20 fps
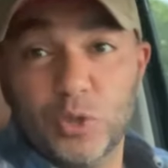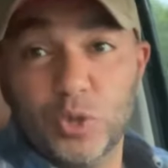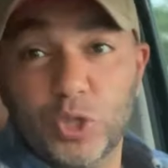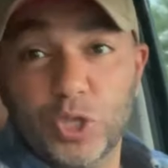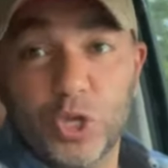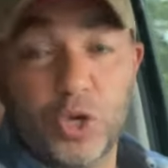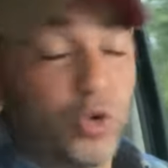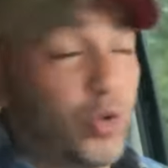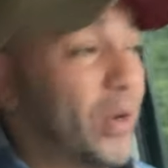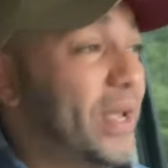
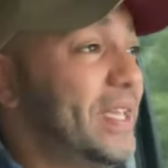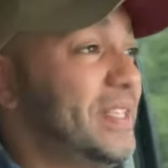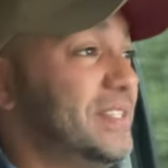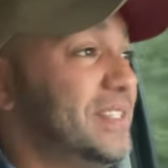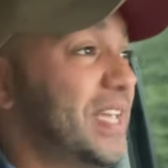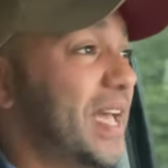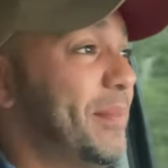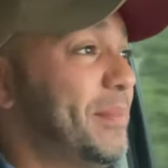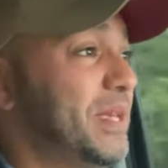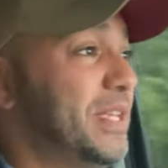absolutely
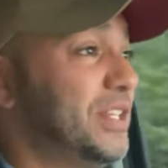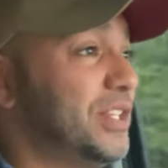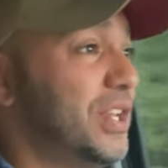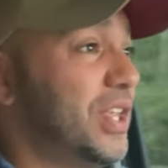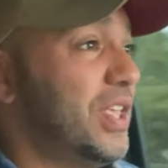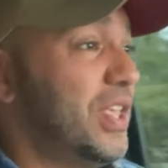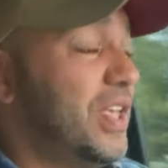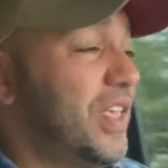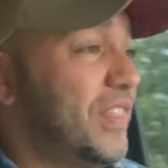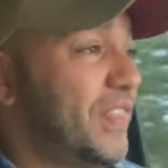crazy. I mean,
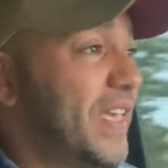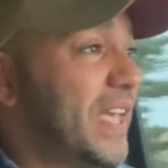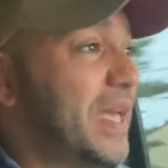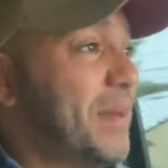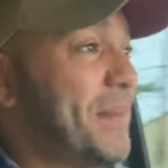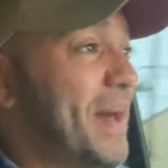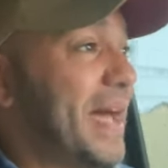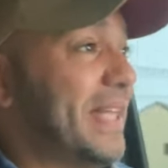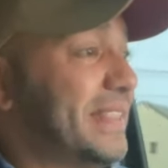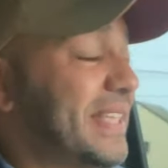think
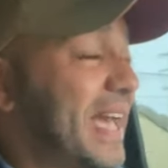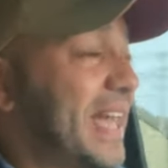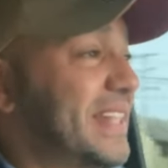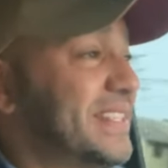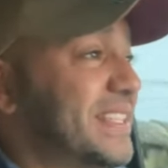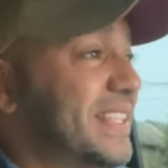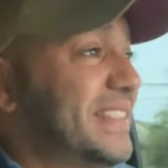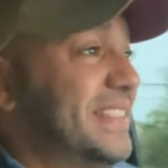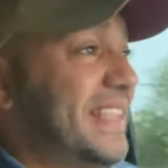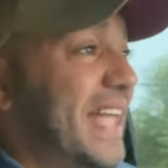about that.
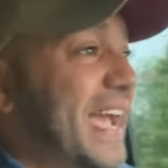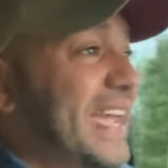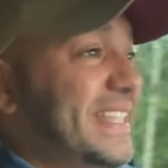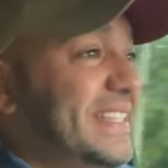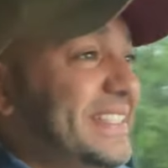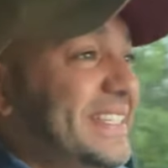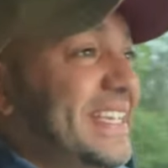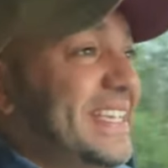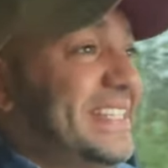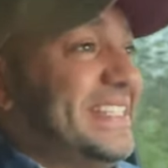It's a
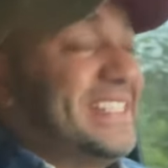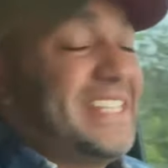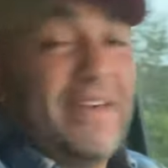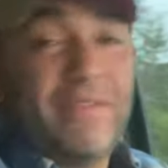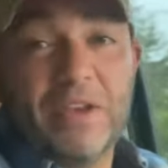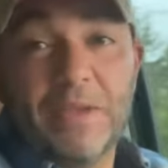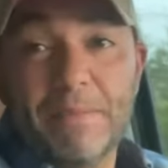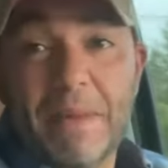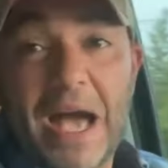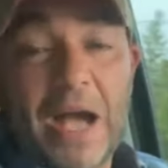
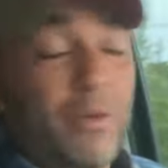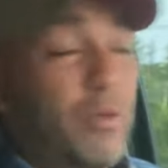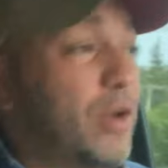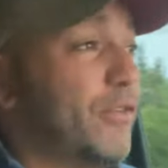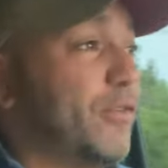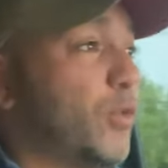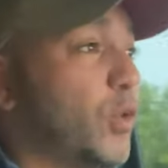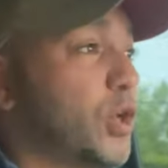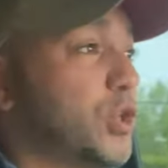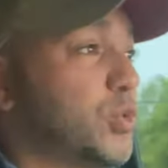1970 Mach
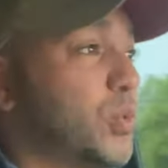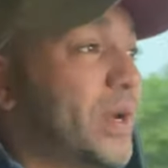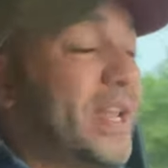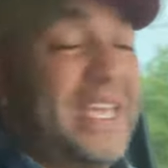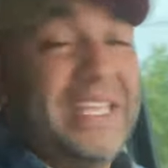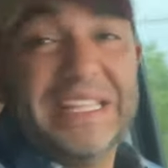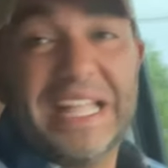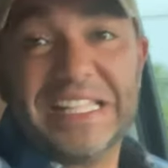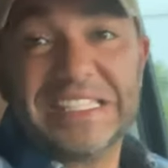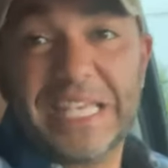1
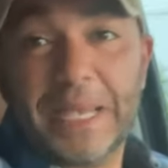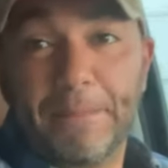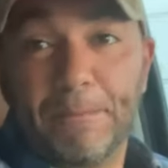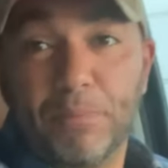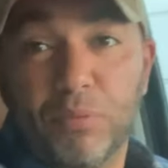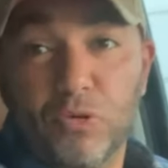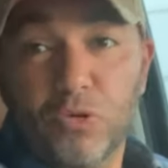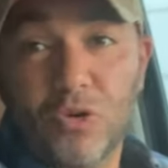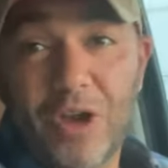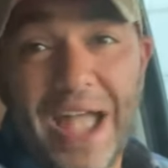428 that's like
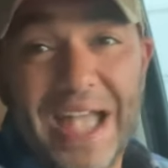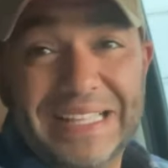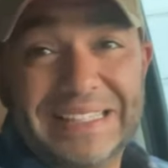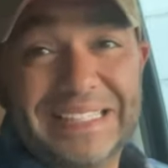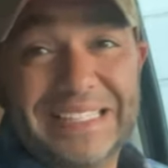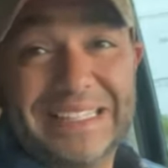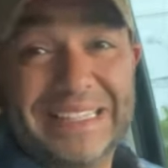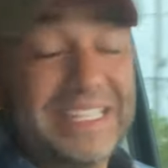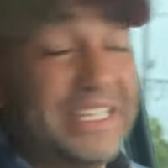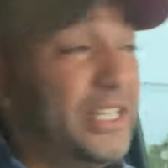
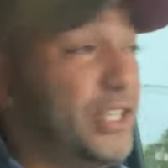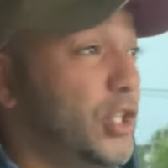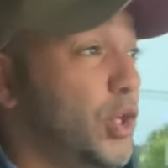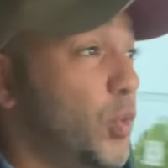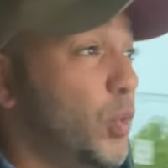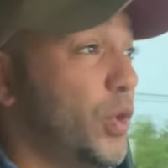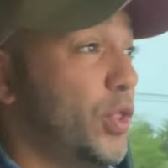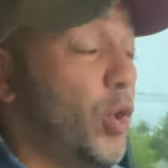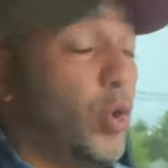practically new with